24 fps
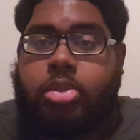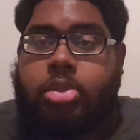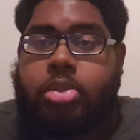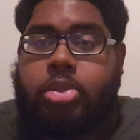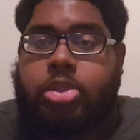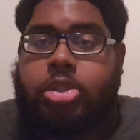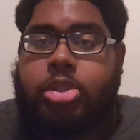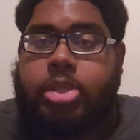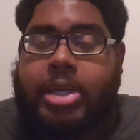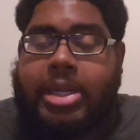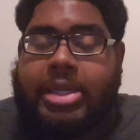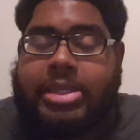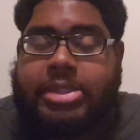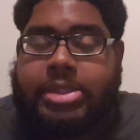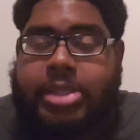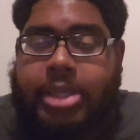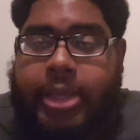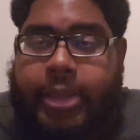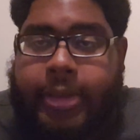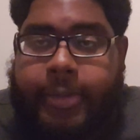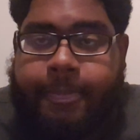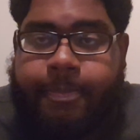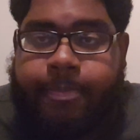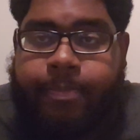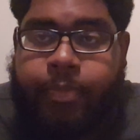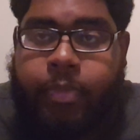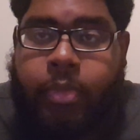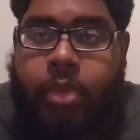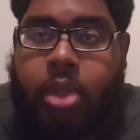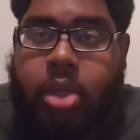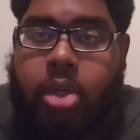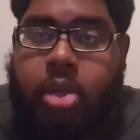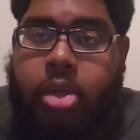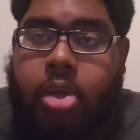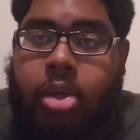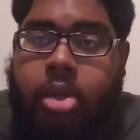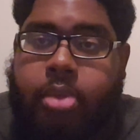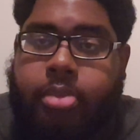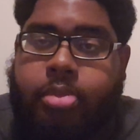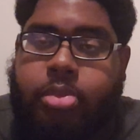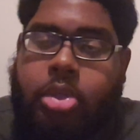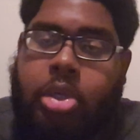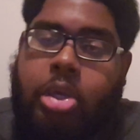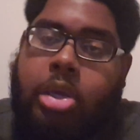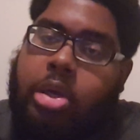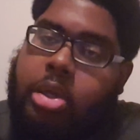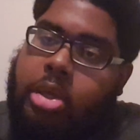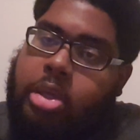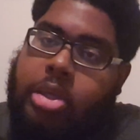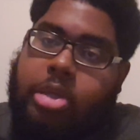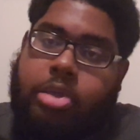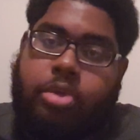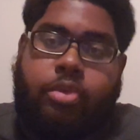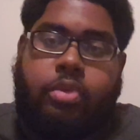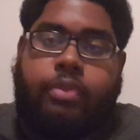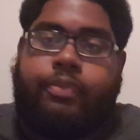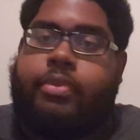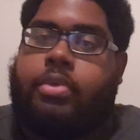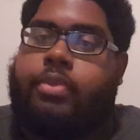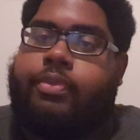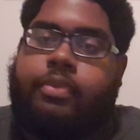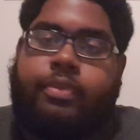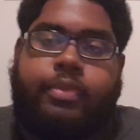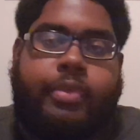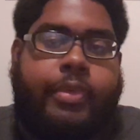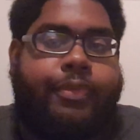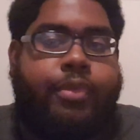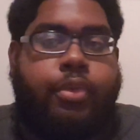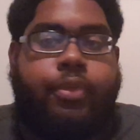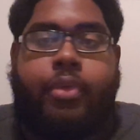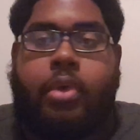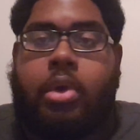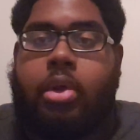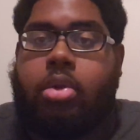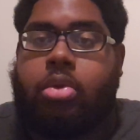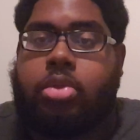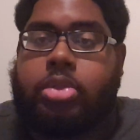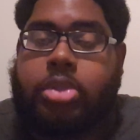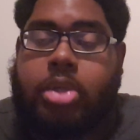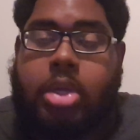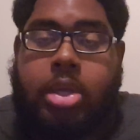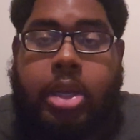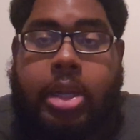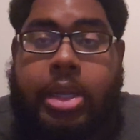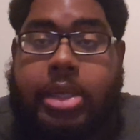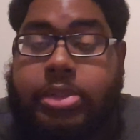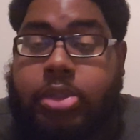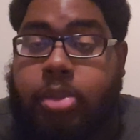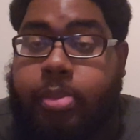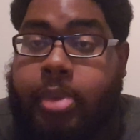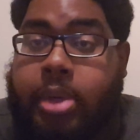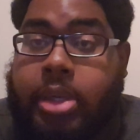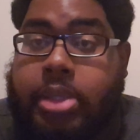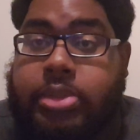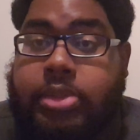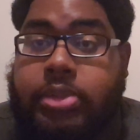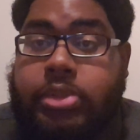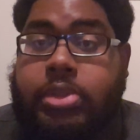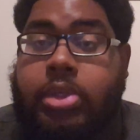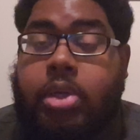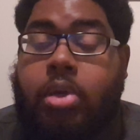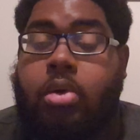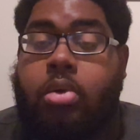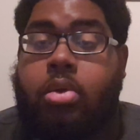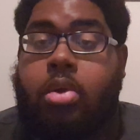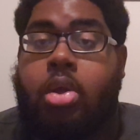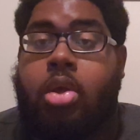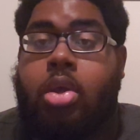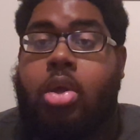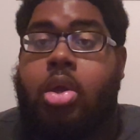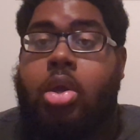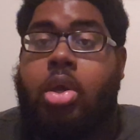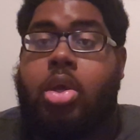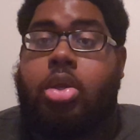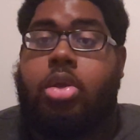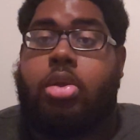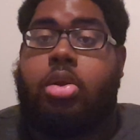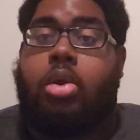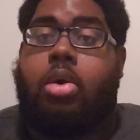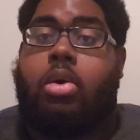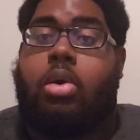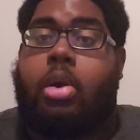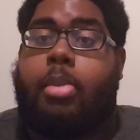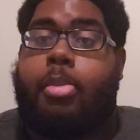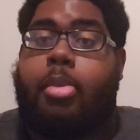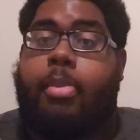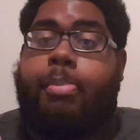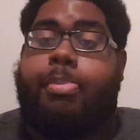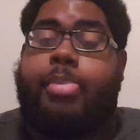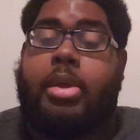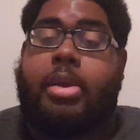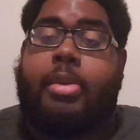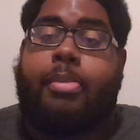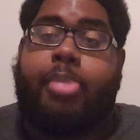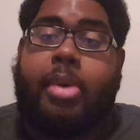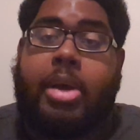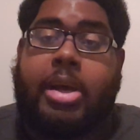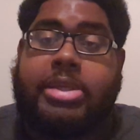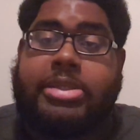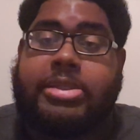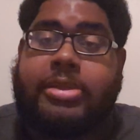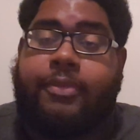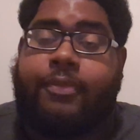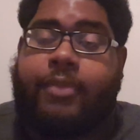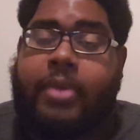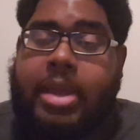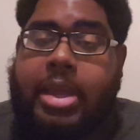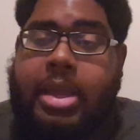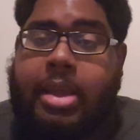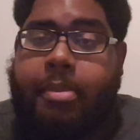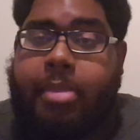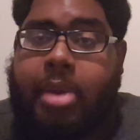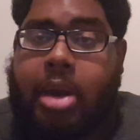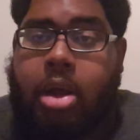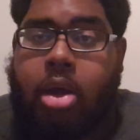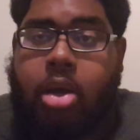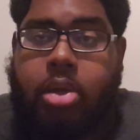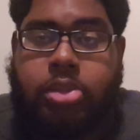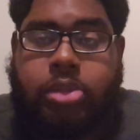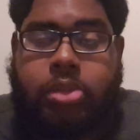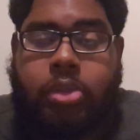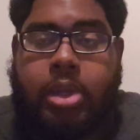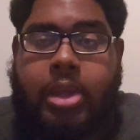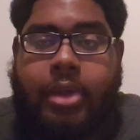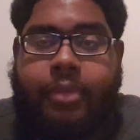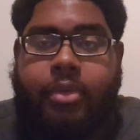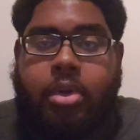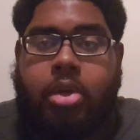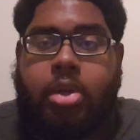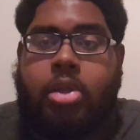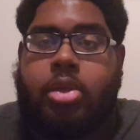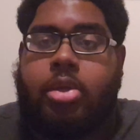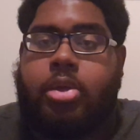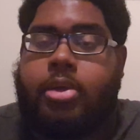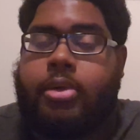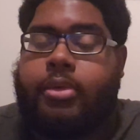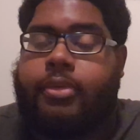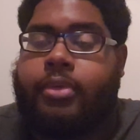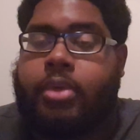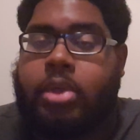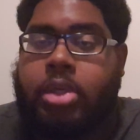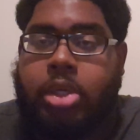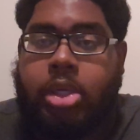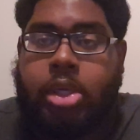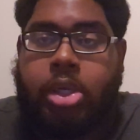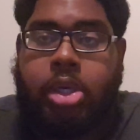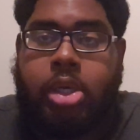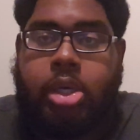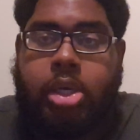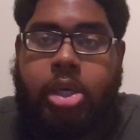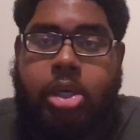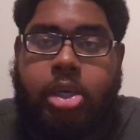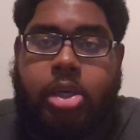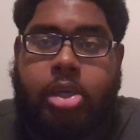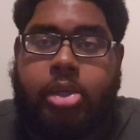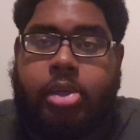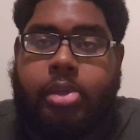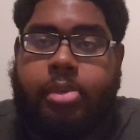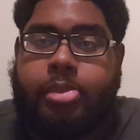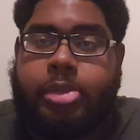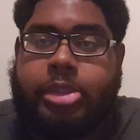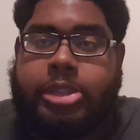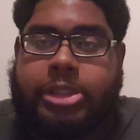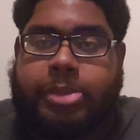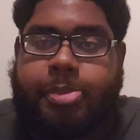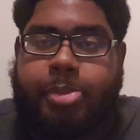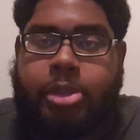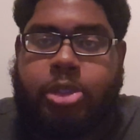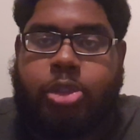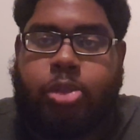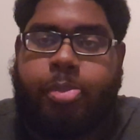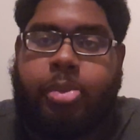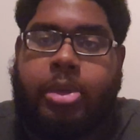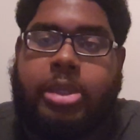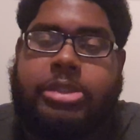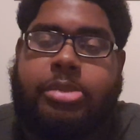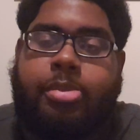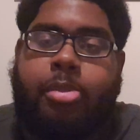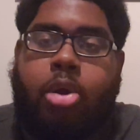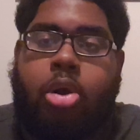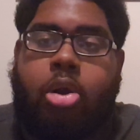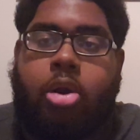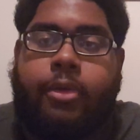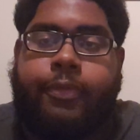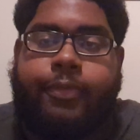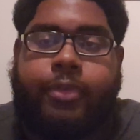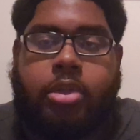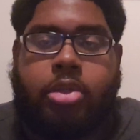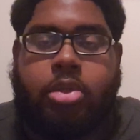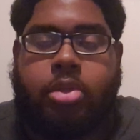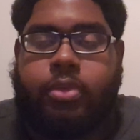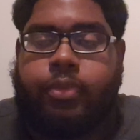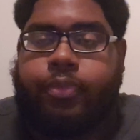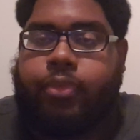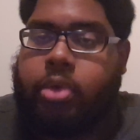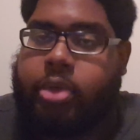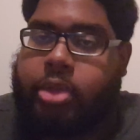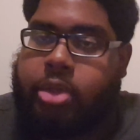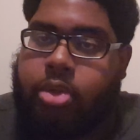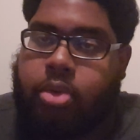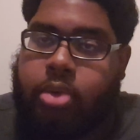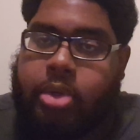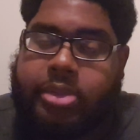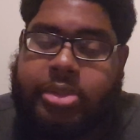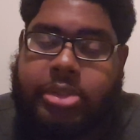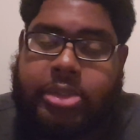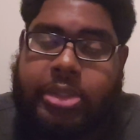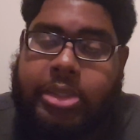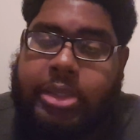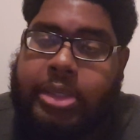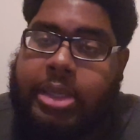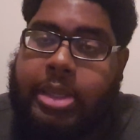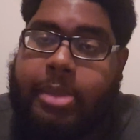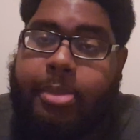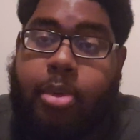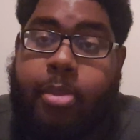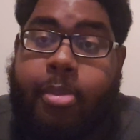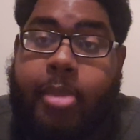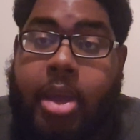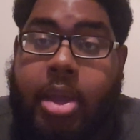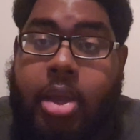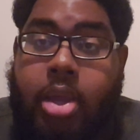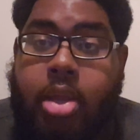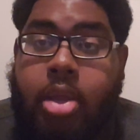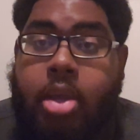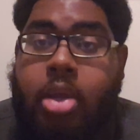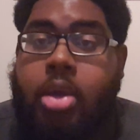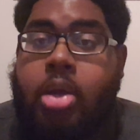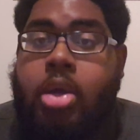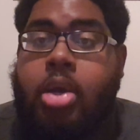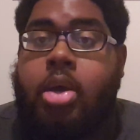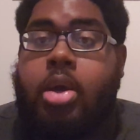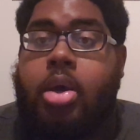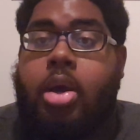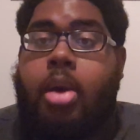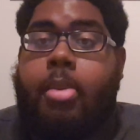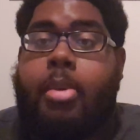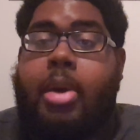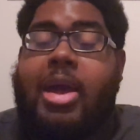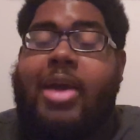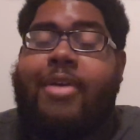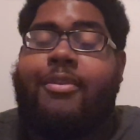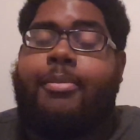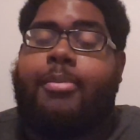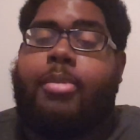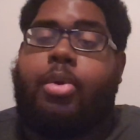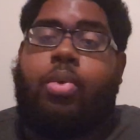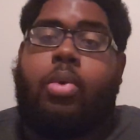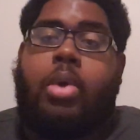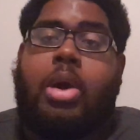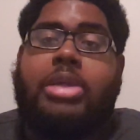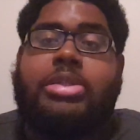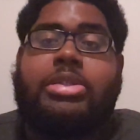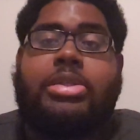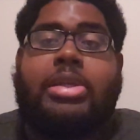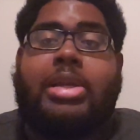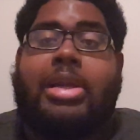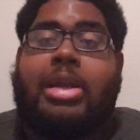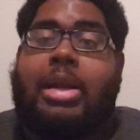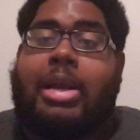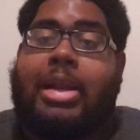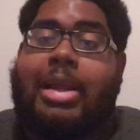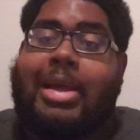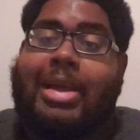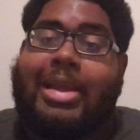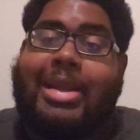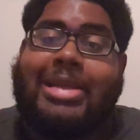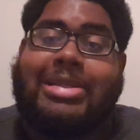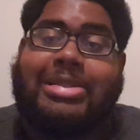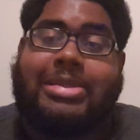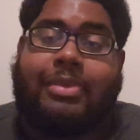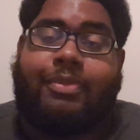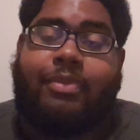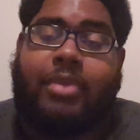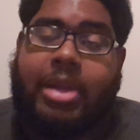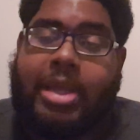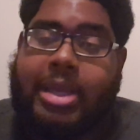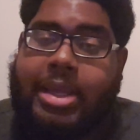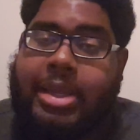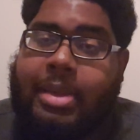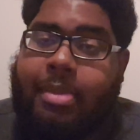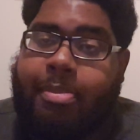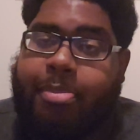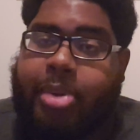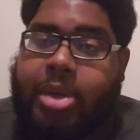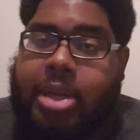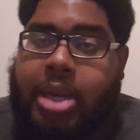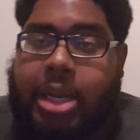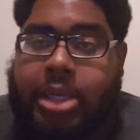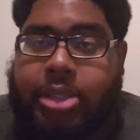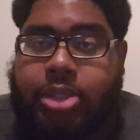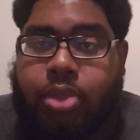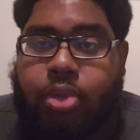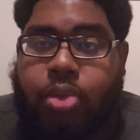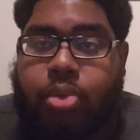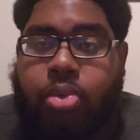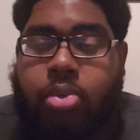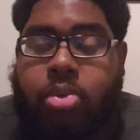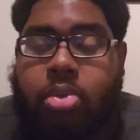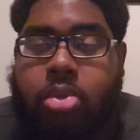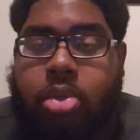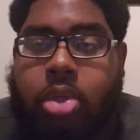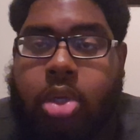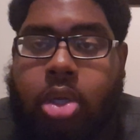should I say? Yeah, if you follow Colossal Boxing Talk, you know I'm a big boxing fan, but I also have a love and a special place in my heart for the UFC and MMA. I haven't been watching it a lot as of late, but I do